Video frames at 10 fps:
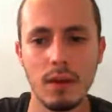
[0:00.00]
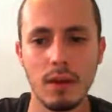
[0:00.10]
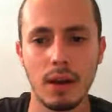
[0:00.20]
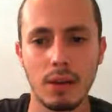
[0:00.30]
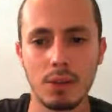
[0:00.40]

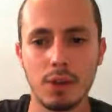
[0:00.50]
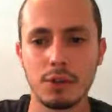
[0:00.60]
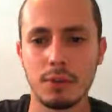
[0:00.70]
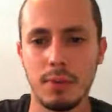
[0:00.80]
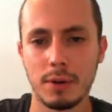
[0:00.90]
It was
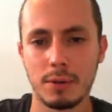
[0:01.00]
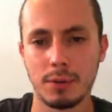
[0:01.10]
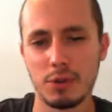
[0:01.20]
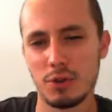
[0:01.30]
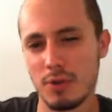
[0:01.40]
also
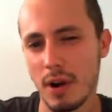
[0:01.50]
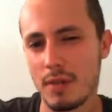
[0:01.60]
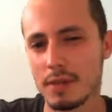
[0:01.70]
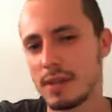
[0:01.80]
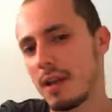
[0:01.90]
possible to try
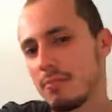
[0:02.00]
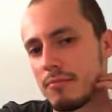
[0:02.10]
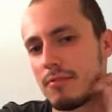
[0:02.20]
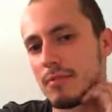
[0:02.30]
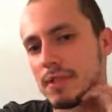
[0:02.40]
the same
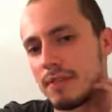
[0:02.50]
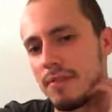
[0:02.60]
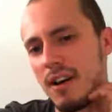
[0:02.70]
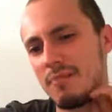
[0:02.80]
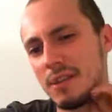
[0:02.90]
rook
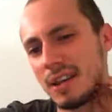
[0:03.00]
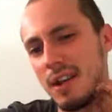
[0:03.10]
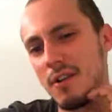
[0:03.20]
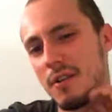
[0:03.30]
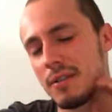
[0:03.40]
c5, but
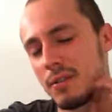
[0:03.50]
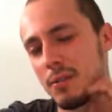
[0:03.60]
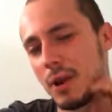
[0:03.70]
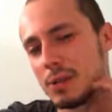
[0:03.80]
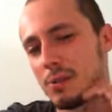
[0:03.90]
here
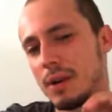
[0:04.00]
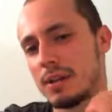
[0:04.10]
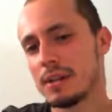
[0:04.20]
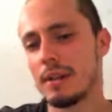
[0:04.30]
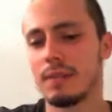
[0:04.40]
white's win
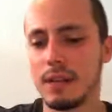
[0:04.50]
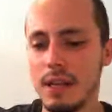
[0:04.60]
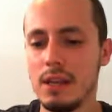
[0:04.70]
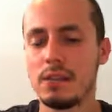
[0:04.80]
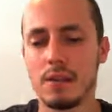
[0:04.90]
is even
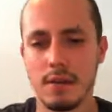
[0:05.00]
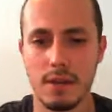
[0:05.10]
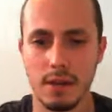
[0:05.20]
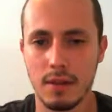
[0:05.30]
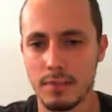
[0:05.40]
easier
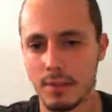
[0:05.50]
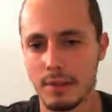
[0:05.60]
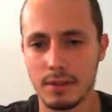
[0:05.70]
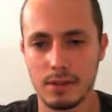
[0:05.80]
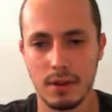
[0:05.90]
than in the
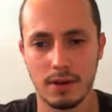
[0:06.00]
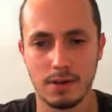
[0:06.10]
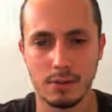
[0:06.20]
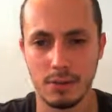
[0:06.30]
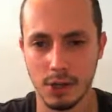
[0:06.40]
previous line.
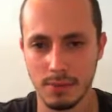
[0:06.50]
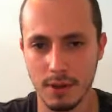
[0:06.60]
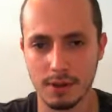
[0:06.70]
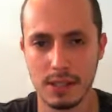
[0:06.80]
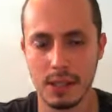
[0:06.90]
So bishop
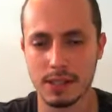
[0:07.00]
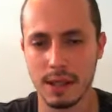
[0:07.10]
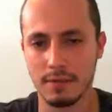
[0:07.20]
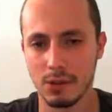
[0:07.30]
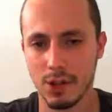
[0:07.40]
goes to
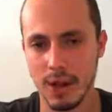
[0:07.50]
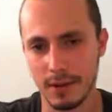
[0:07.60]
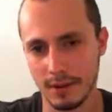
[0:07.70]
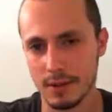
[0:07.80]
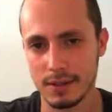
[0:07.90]
e7
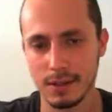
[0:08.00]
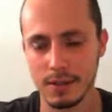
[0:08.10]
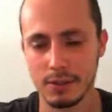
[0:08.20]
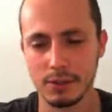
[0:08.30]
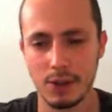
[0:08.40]
check, it is a
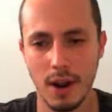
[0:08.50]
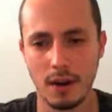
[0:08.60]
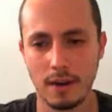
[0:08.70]
double check.